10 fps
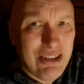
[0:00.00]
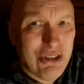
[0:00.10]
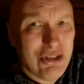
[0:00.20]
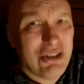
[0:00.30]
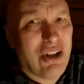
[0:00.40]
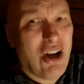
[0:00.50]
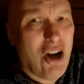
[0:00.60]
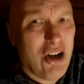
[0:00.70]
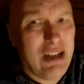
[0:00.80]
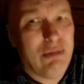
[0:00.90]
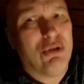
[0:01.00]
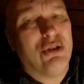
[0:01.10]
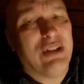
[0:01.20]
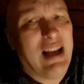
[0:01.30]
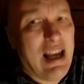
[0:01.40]
Does
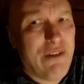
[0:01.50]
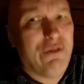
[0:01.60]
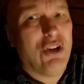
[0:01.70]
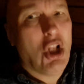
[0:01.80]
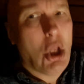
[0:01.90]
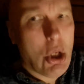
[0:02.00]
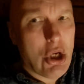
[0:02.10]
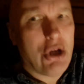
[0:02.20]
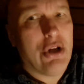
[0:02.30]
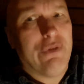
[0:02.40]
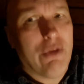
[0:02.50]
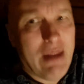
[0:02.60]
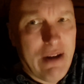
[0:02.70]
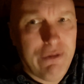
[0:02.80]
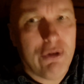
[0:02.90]
Hollywood ever learn from
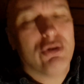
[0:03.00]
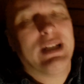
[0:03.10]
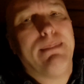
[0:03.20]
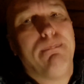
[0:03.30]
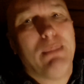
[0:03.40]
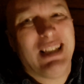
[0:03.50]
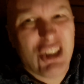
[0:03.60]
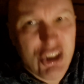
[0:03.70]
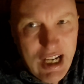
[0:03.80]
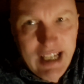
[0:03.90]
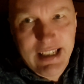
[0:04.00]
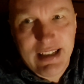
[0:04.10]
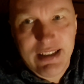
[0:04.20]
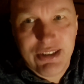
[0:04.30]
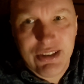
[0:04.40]
their fucking
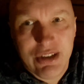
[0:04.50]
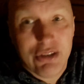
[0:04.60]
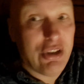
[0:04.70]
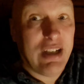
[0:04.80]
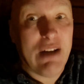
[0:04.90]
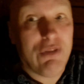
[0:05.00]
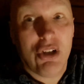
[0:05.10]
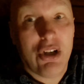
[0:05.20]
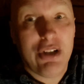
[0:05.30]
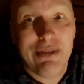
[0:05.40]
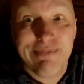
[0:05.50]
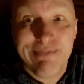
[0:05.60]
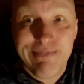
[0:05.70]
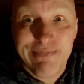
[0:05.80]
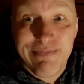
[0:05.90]
mistakes? Do they ever learn?
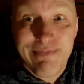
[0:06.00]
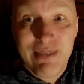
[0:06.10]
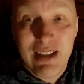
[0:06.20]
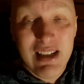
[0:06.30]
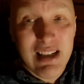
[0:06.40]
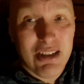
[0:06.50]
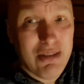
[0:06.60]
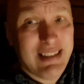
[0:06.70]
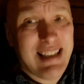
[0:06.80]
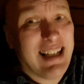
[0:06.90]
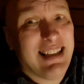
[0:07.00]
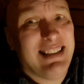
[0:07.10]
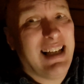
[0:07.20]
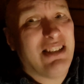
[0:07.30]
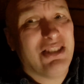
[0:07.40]
So it's like I
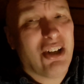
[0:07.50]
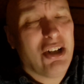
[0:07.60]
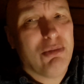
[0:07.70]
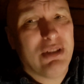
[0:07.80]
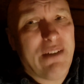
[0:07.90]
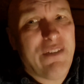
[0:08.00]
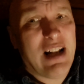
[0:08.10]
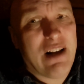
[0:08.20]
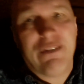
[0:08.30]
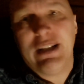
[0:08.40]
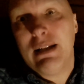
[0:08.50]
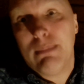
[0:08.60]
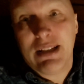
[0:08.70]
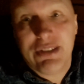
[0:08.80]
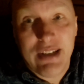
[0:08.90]
say, does Hollywood ever have any
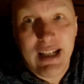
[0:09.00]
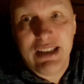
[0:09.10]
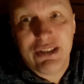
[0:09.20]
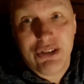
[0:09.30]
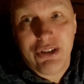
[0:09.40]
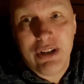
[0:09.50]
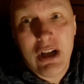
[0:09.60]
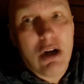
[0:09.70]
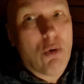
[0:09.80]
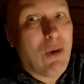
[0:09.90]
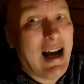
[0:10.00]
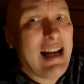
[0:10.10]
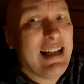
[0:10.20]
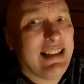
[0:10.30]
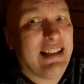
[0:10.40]
imagination?
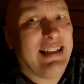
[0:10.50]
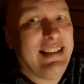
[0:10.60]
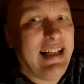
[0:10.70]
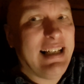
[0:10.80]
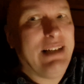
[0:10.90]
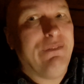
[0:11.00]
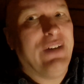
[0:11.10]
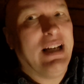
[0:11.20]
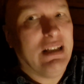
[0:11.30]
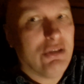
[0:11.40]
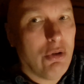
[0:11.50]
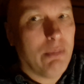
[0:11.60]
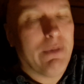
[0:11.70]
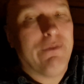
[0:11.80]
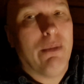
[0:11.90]
Why is it they're digging things
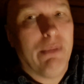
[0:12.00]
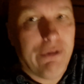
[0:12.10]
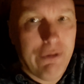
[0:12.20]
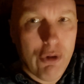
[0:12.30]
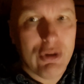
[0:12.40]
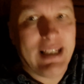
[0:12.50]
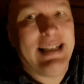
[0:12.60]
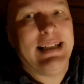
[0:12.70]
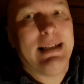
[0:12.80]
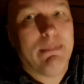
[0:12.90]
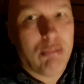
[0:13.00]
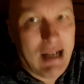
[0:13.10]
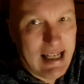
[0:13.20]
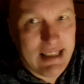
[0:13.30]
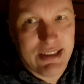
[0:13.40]
up from the fucking
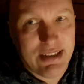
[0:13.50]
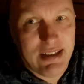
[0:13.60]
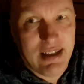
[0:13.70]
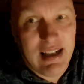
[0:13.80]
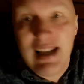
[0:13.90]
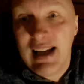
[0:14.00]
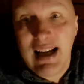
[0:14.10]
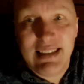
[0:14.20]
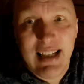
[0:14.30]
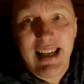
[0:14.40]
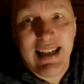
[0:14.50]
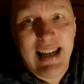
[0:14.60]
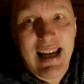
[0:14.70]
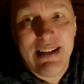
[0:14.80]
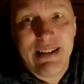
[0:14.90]
past? I say it
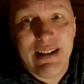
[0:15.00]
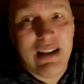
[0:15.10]
again.